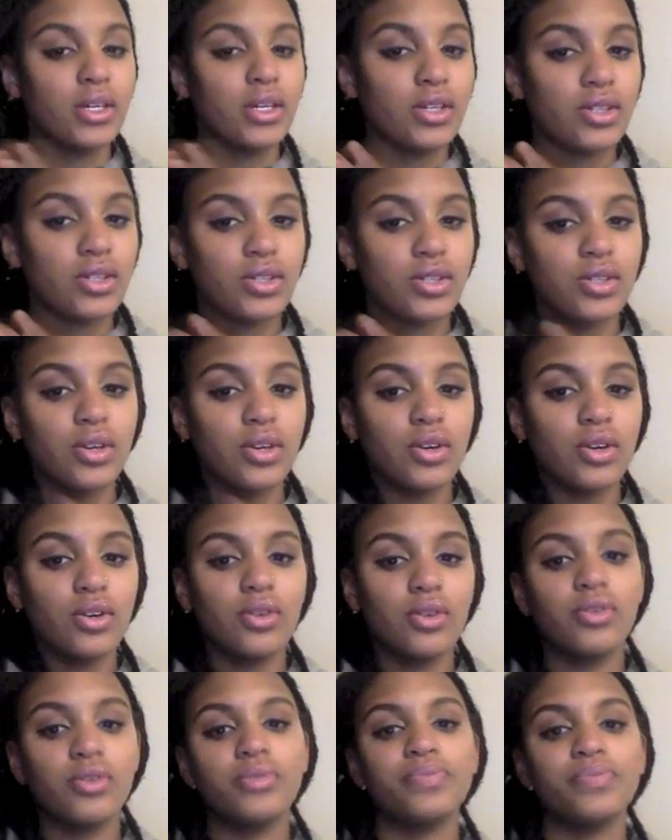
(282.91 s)

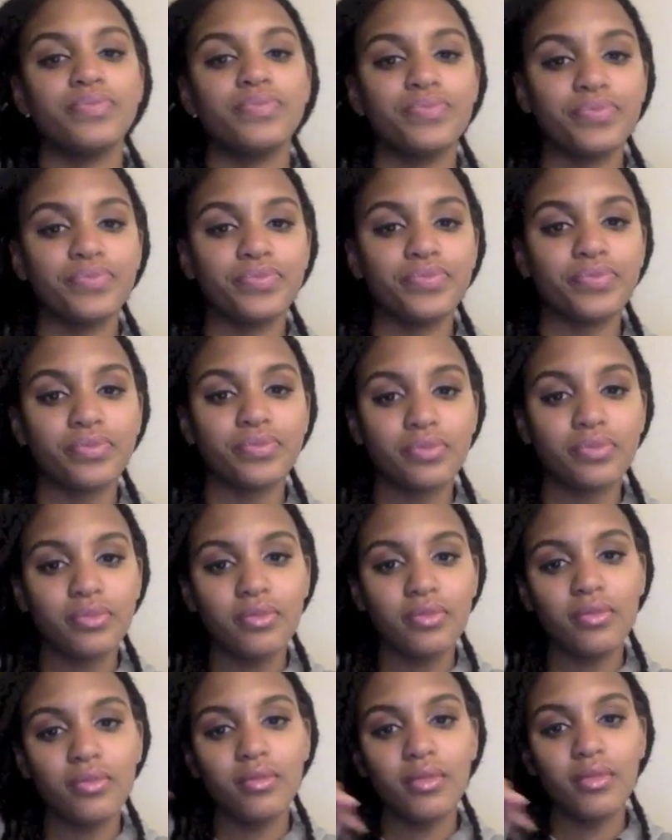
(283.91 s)
So
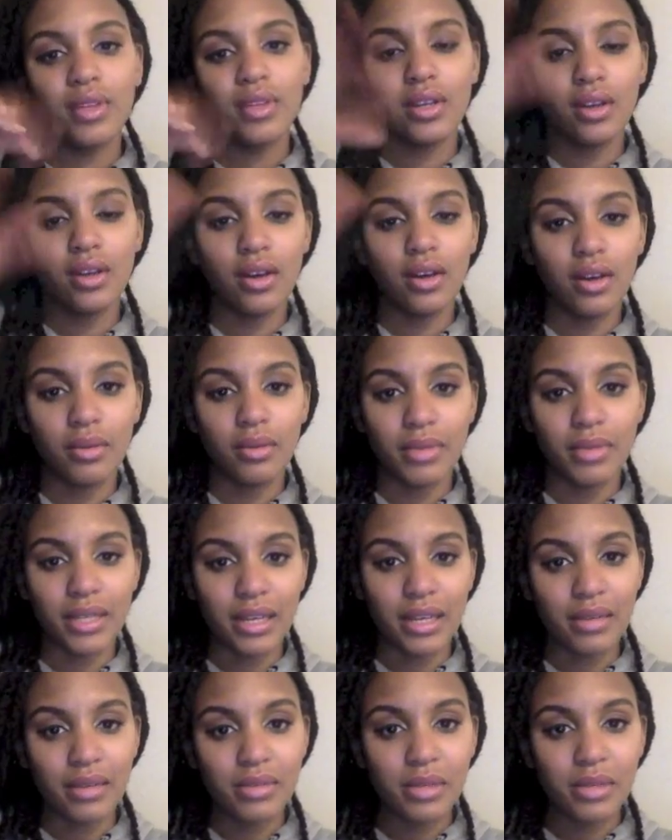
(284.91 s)
he
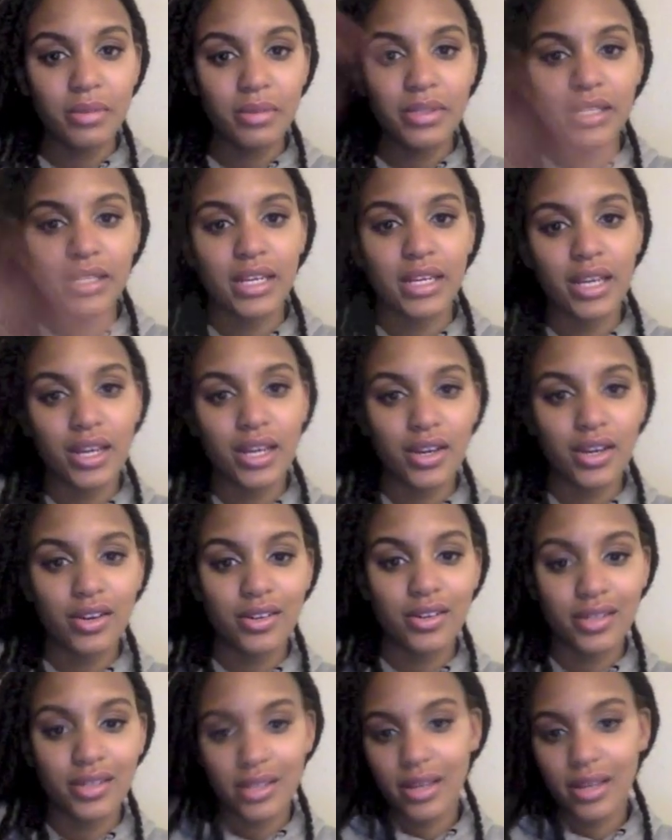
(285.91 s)
comes
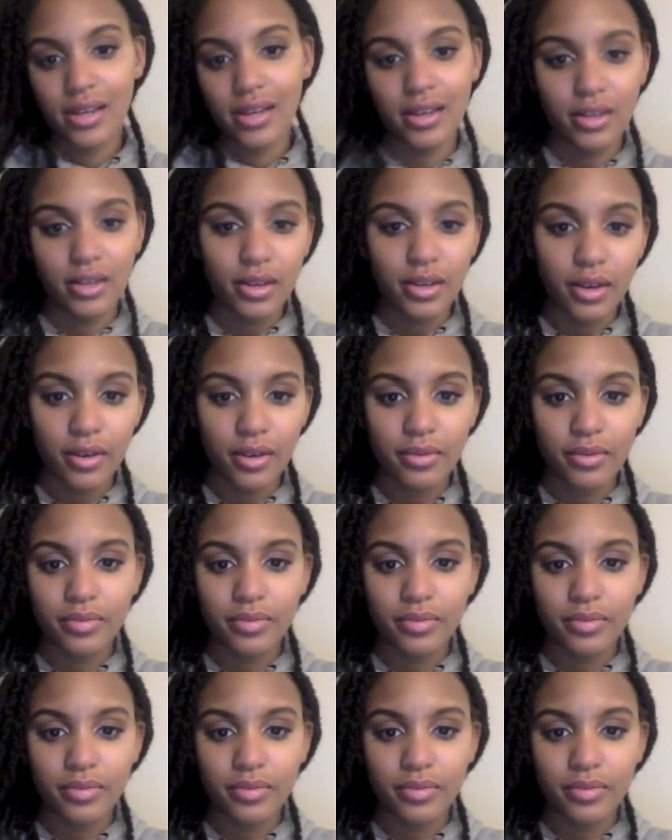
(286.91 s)
upstairs, and